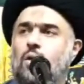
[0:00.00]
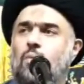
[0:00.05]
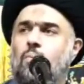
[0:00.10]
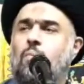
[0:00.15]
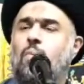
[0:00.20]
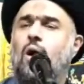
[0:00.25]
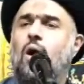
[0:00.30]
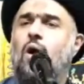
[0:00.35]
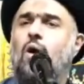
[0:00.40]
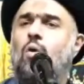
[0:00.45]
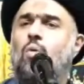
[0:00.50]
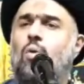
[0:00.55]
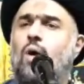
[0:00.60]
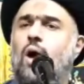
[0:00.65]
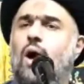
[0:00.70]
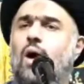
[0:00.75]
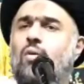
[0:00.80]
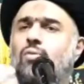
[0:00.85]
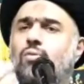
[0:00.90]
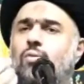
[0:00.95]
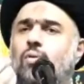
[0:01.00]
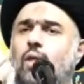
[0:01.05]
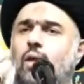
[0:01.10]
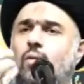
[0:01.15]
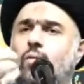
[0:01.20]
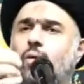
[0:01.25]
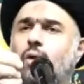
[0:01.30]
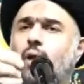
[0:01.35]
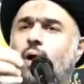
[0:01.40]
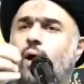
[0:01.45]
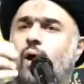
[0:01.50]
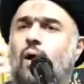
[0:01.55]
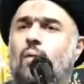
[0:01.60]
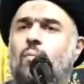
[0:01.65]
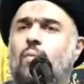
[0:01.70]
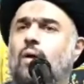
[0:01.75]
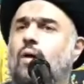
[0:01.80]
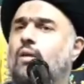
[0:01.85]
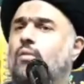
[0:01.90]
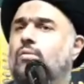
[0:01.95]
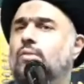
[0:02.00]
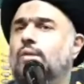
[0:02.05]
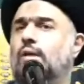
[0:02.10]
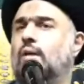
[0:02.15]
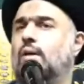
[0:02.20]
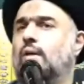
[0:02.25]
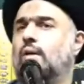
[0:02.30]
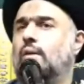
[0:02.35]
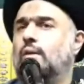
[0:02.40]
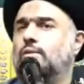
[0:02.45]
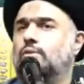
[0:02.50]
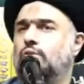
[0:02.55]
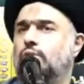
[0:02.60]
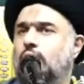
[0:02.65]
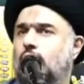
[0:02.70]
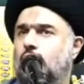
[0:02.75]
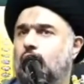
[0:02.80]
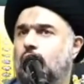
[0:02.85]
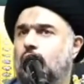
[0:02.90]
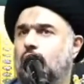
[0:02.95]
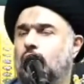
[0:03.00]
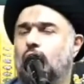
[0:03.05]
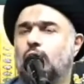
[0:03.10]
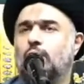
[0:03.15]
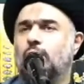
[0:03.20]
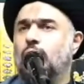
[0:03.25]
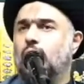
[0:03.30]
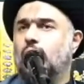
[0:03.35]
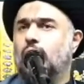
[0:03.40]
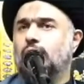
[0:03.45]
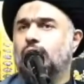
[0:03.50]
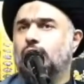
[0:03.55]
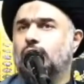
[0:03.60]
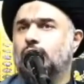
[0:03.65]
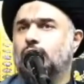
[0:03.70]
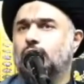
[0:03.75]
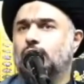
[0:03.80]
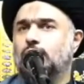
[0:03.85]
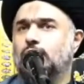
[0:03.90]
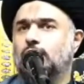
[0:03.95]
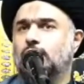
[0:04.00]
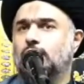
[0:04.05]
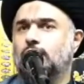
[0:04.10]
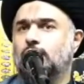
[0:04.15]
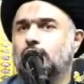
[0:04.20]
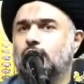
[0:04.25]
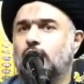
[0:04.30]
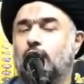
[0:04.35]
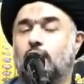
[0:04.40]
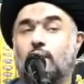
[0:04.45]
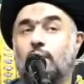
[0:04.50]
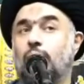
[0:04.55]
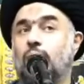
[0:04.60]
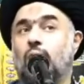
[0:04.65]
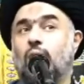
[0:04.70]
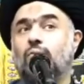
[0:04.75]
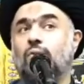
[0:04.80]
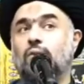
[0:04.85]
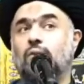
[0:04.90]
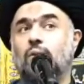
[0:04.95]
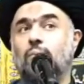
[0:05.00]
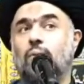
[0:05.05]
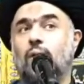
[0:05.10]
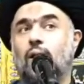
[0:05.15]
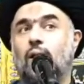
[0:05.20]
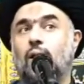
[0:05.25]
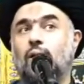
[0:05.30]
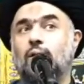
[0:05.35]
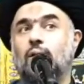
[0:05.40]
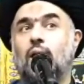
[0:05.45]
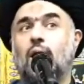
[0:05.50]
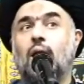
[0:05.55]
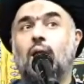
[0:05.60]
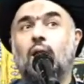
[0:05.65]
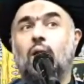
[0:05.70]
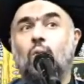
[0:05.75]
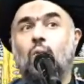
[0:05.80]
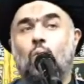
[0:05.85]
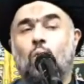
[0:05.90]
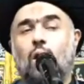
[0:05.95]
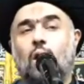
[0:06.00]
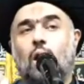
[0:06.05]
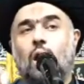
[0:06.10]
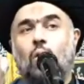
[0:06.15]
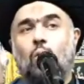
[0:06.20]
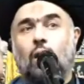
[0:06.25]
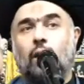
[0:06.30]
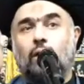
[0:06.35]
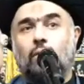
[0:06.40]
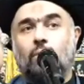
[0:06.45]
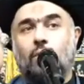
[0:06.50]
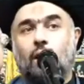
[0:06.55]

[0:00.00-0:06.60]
Ma huwa afdalu al-a'mal fi hadha al-shahr, O Prophet. And the Prophet replied, al-wara'u an